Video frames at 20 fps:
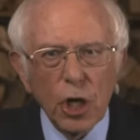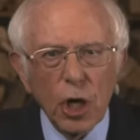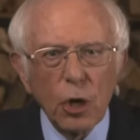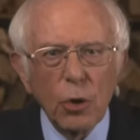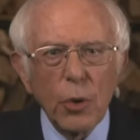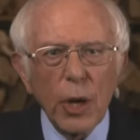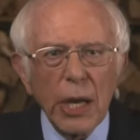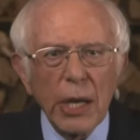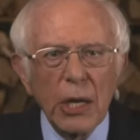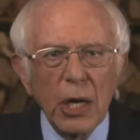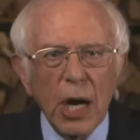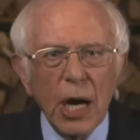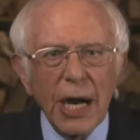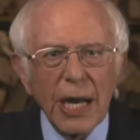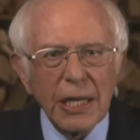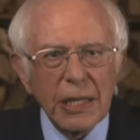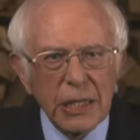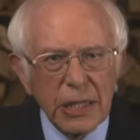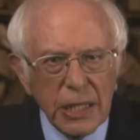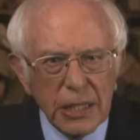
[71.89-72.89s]
and I
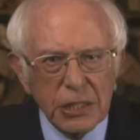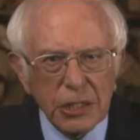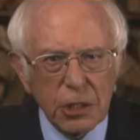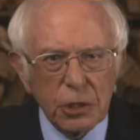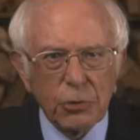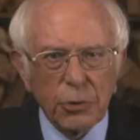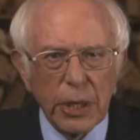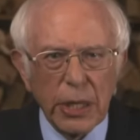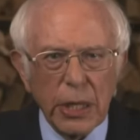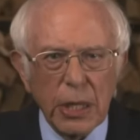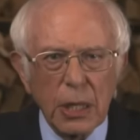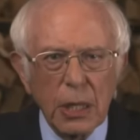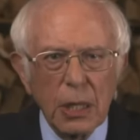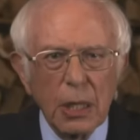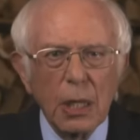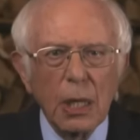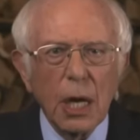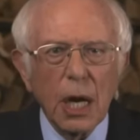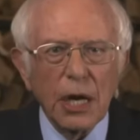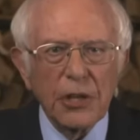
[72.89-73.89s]
disagree
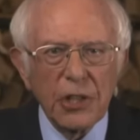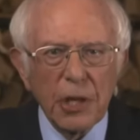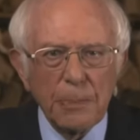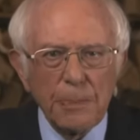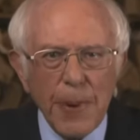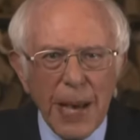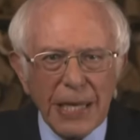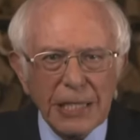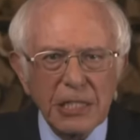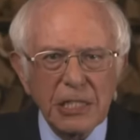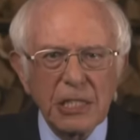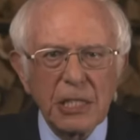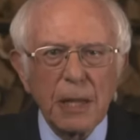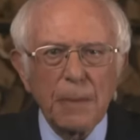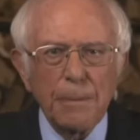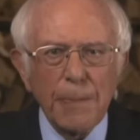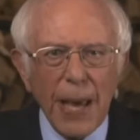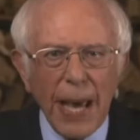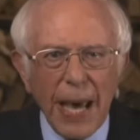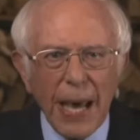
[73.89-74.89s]
on the best
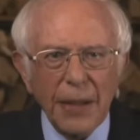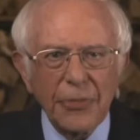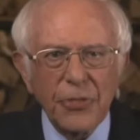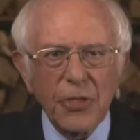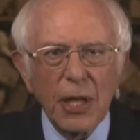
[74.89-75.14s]
path